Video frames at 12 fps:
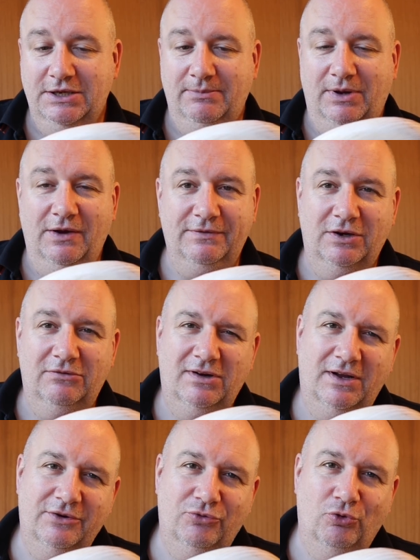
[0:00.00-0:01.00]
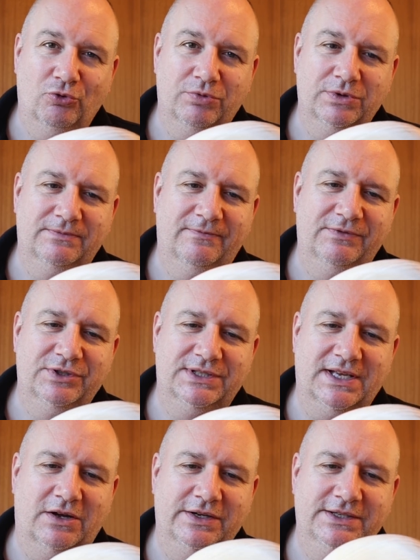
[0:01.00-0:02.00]
But I've got rather awkward
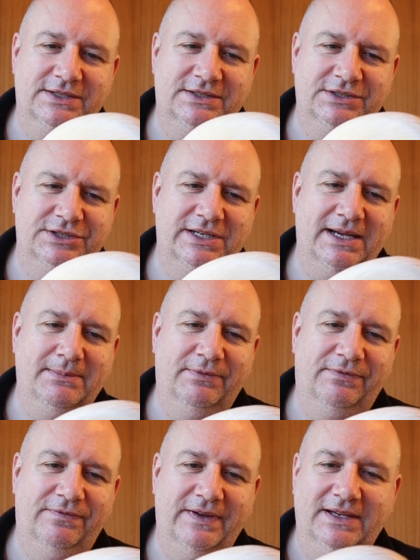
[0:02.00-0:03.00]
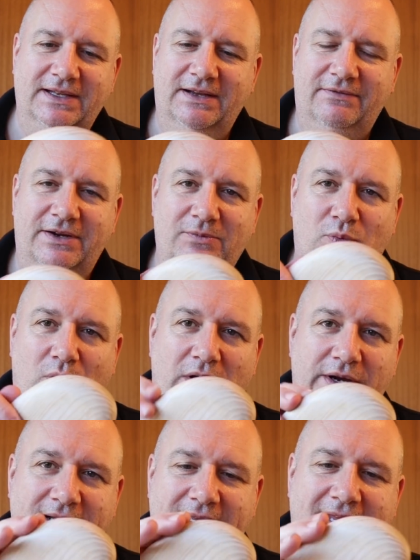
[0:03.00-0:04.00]
size and shape feet. They're very
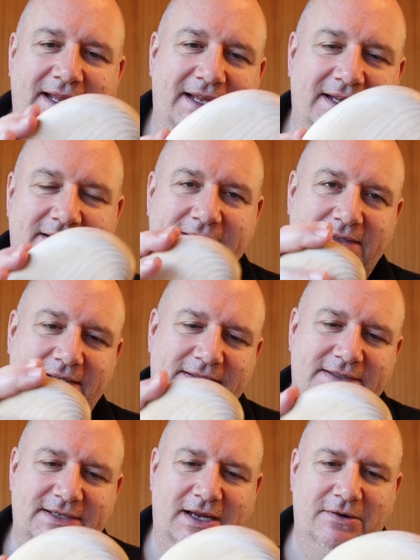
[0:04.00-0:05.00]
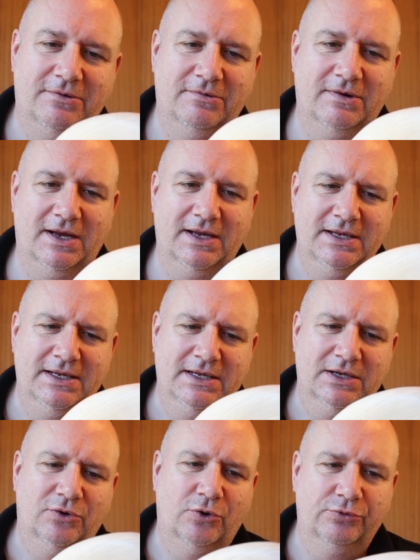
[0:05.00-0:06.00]
wide here, and so
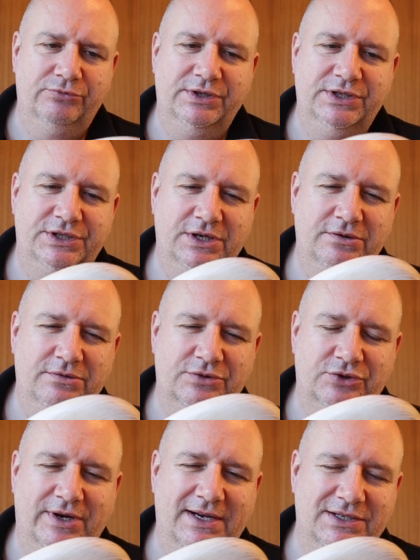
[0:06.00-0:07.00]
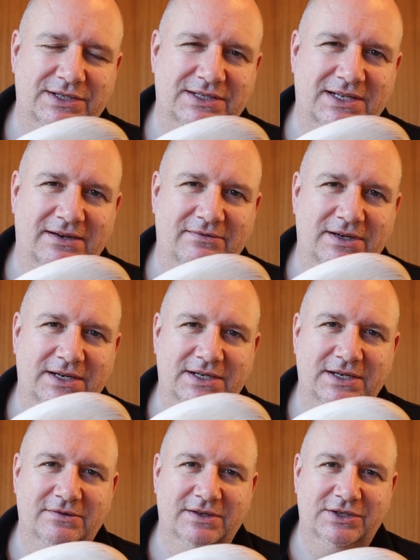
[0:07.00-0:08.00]
ordinary shoe stretchers don't really
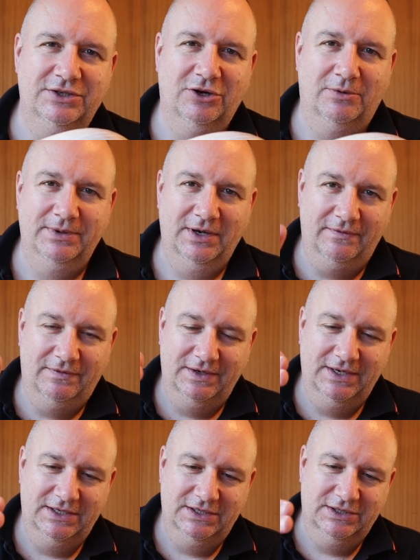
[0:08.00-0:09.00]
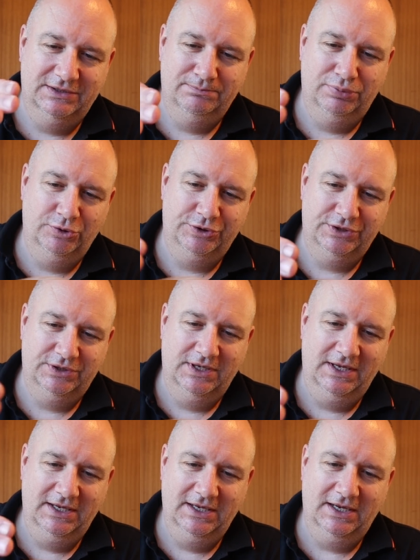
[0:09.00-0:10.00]
do the job, you know, if I need to just push
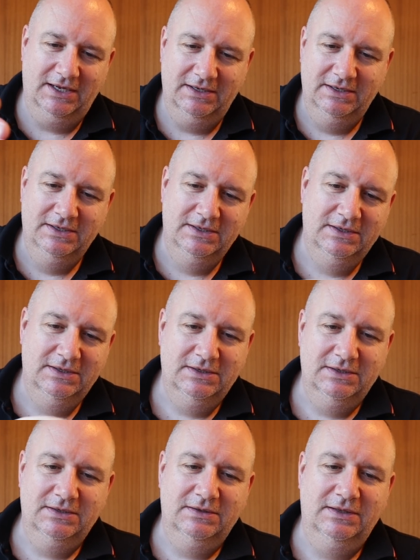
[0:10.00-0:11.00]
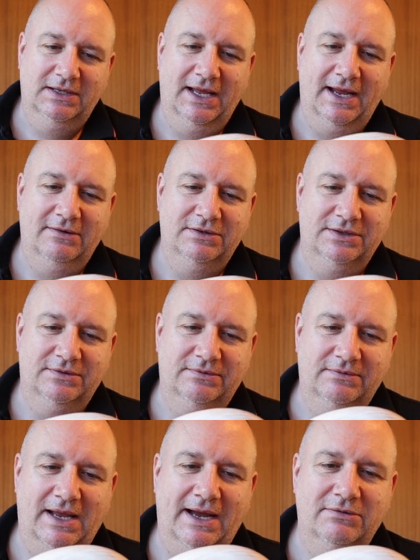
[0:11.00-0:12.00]
the outer
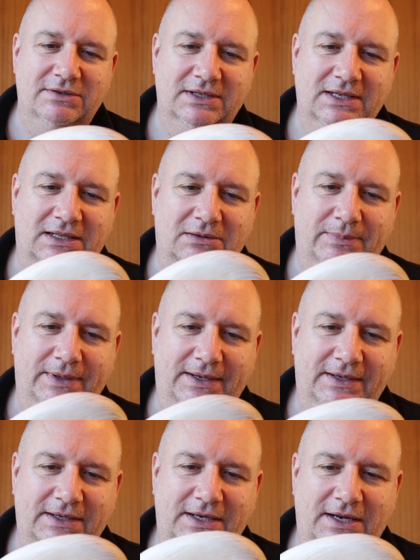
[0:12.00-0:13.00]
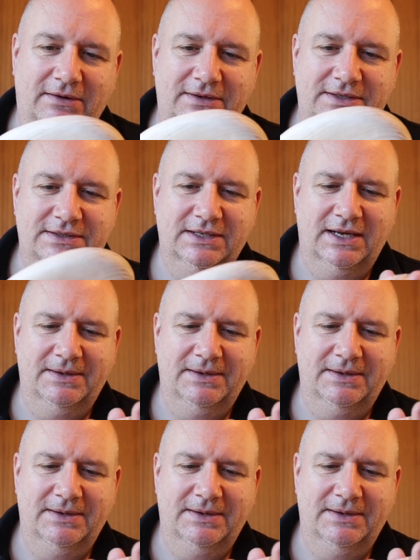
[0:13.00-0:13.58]
out a little bit, you know. It's